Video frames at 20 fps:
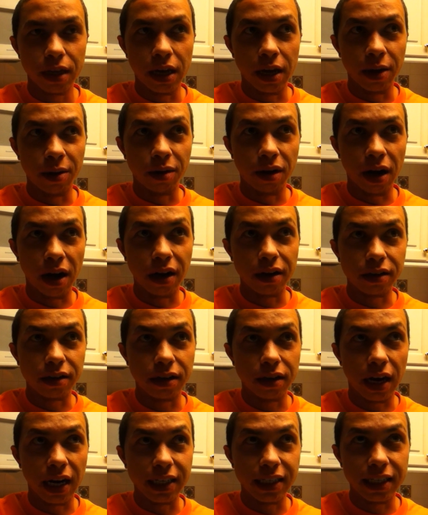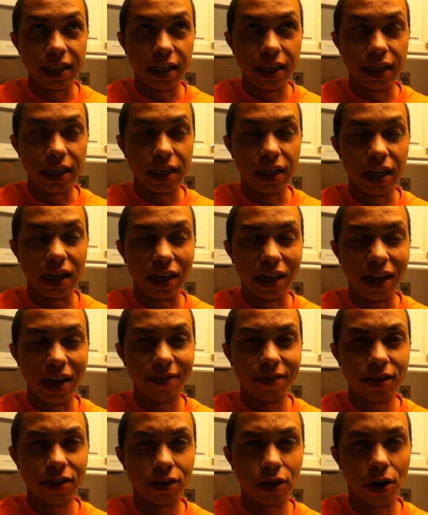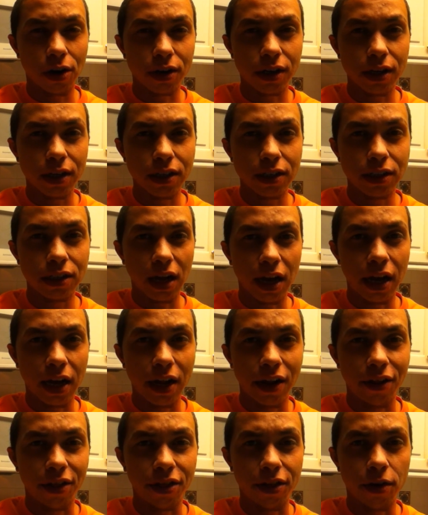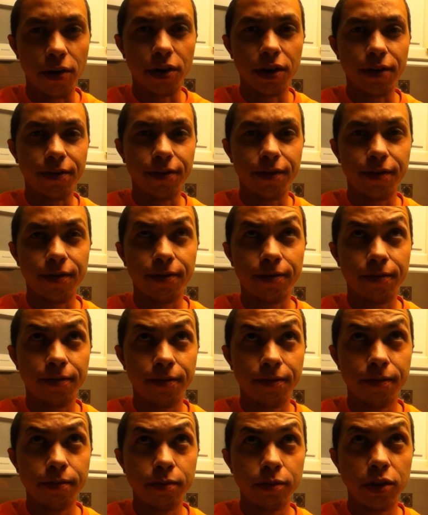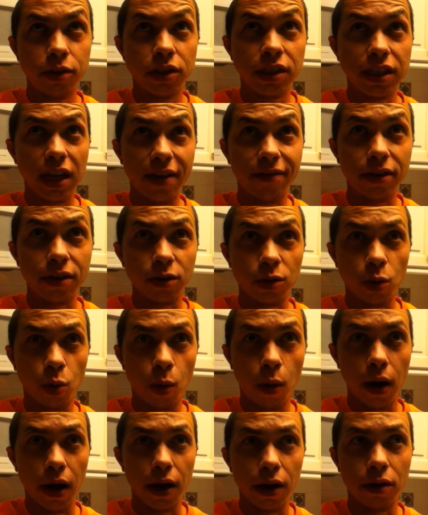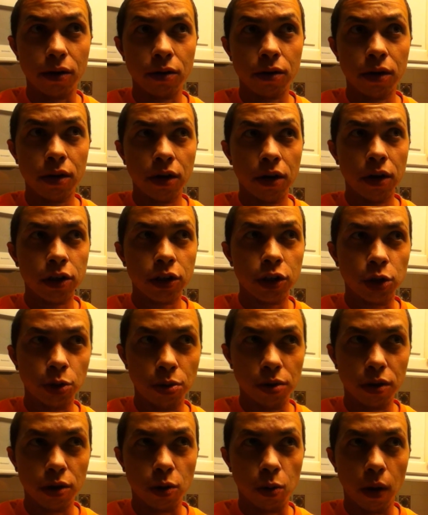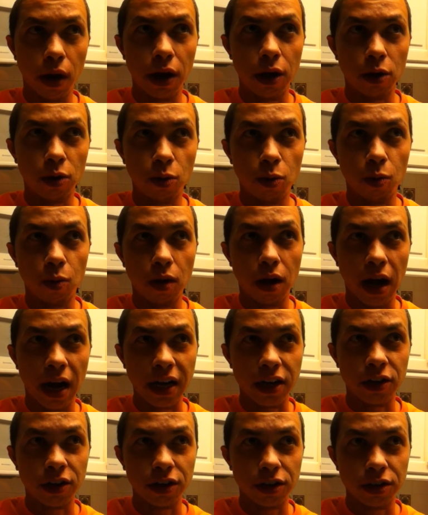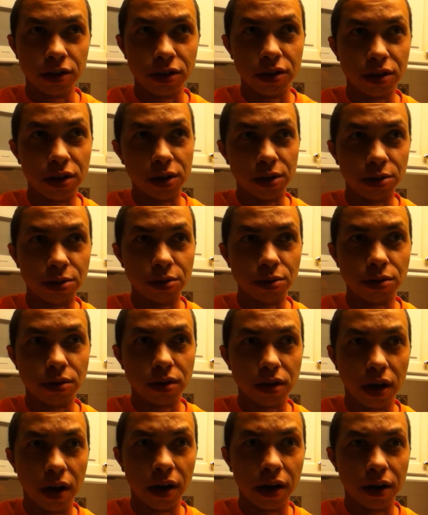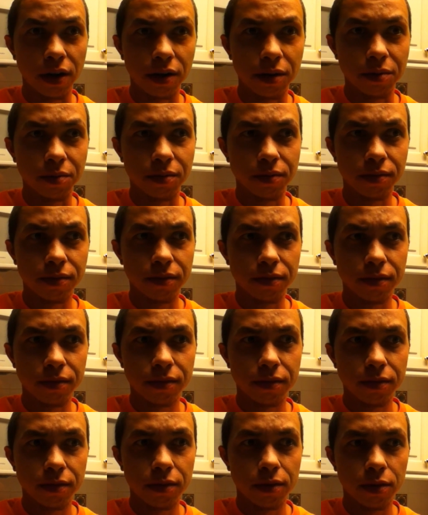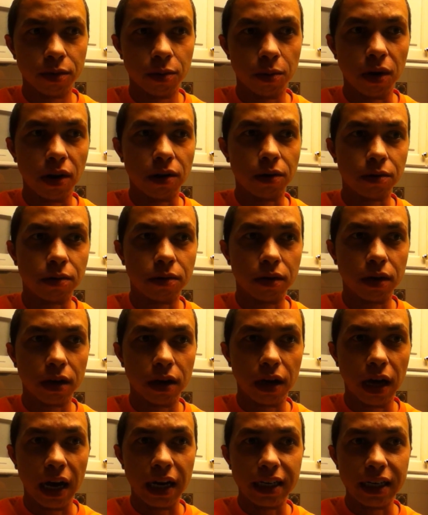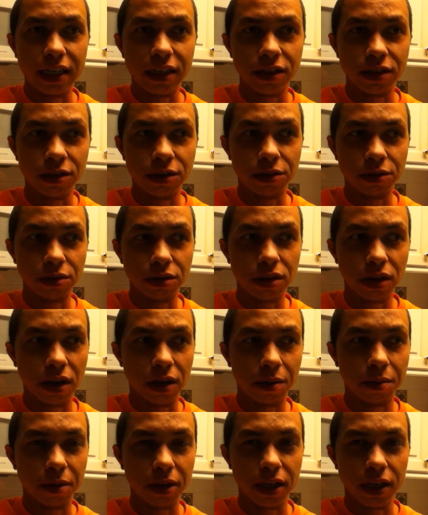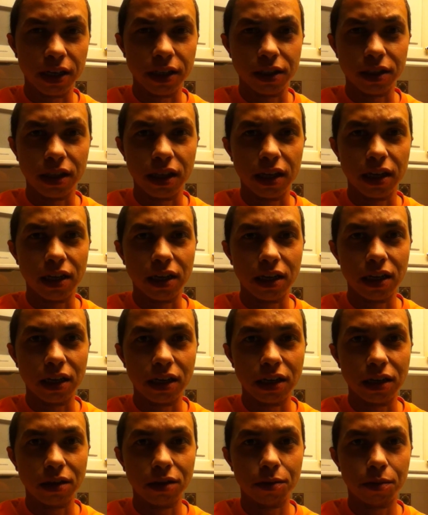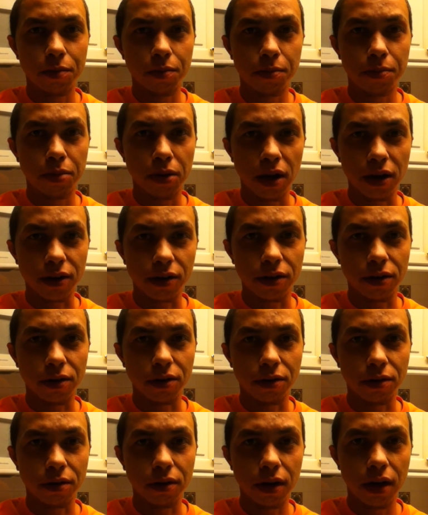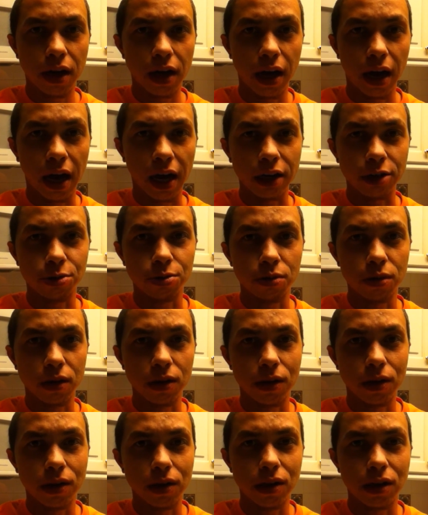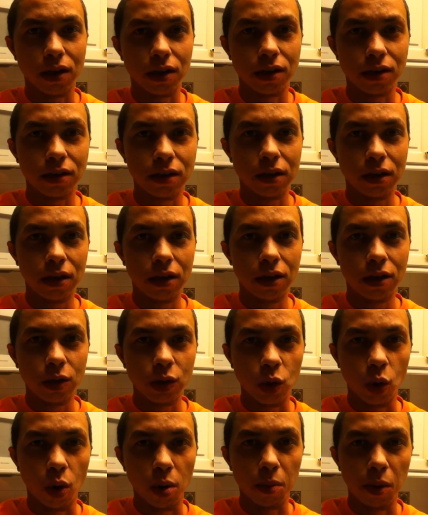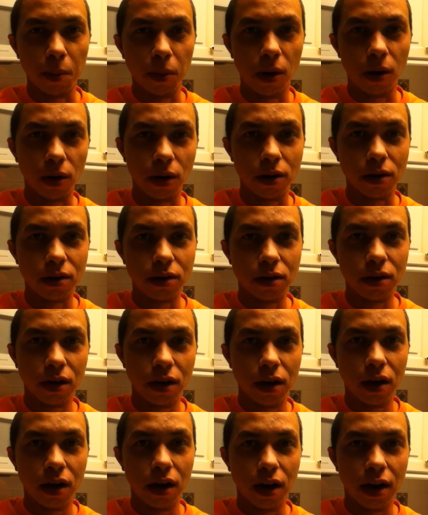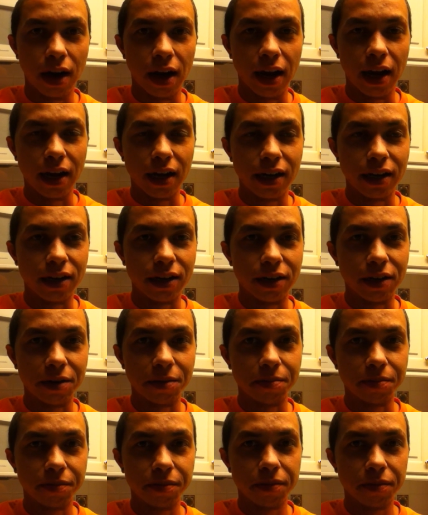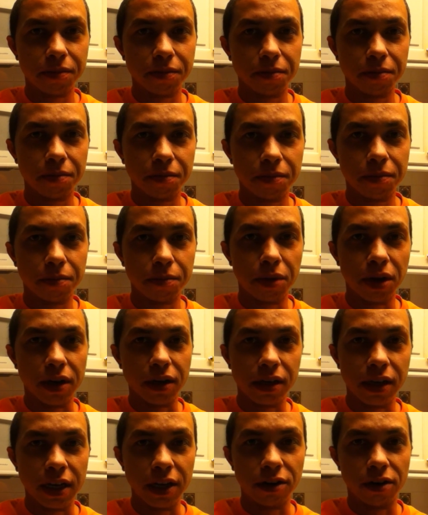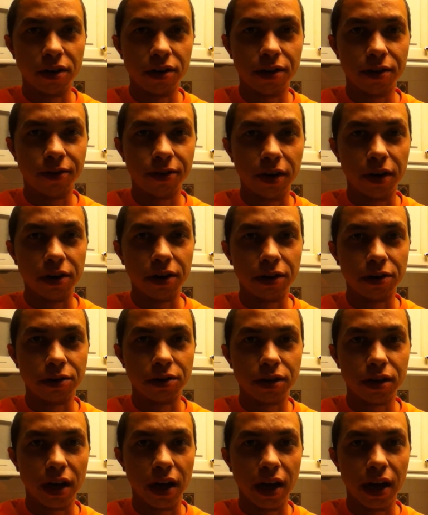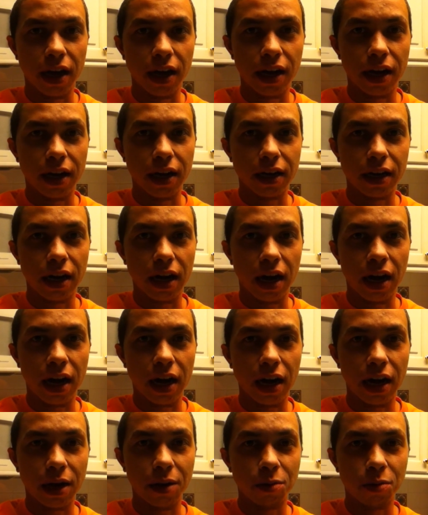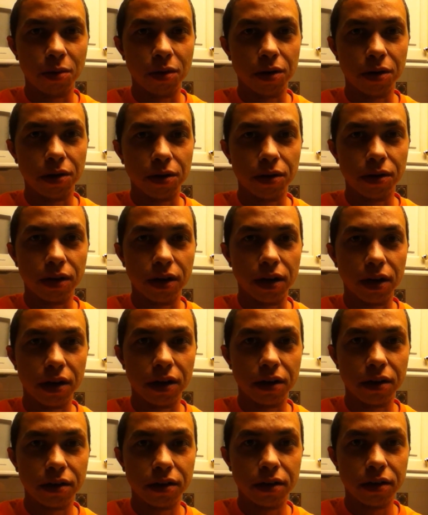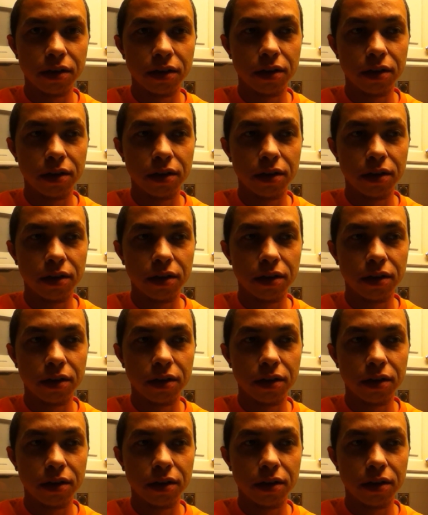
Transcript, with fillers: it I did 11 turkeys and 37 quail. Two of the quail I couldn't use, um, well, I didn't use uh, because the plucker actually uh, tore them apart. And, um, but here are the photos, and I will uh,